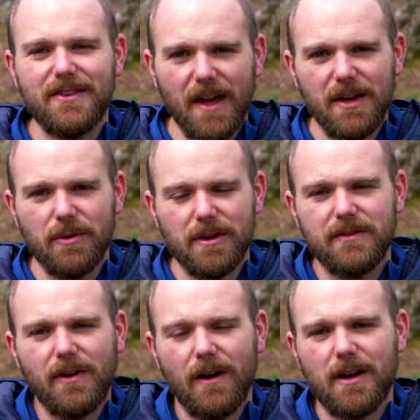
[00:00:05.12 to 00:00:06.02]
today we're going
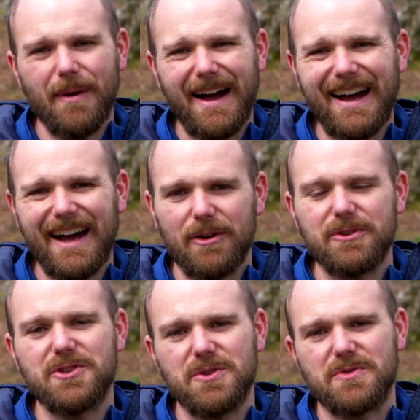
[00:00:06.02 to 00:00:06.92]
to talk about how to
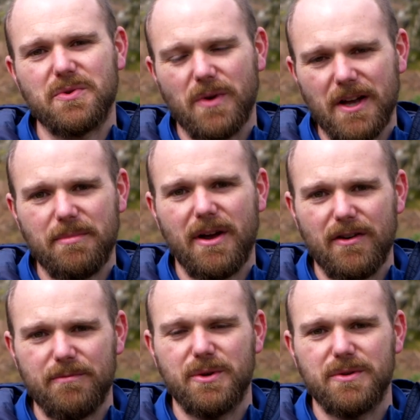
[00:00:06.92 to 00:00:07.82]
choose the right pair
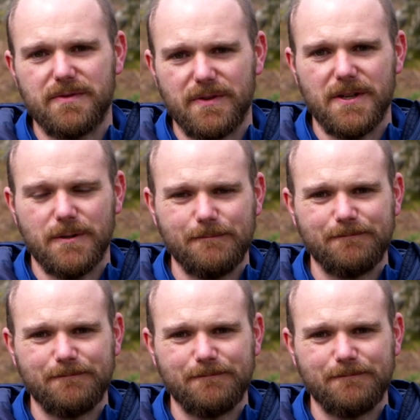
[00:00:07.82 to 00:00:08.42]
of boots for you.